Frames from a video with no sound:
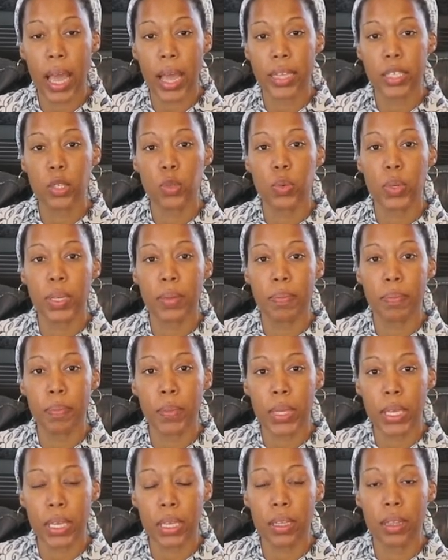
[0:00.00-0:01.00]
as we
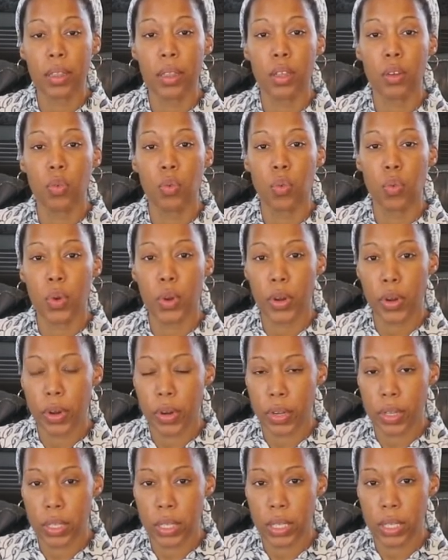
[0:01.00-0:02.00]
meet the
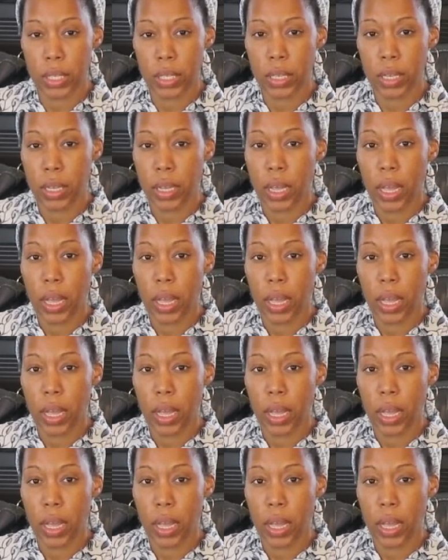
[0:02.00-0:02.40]
words.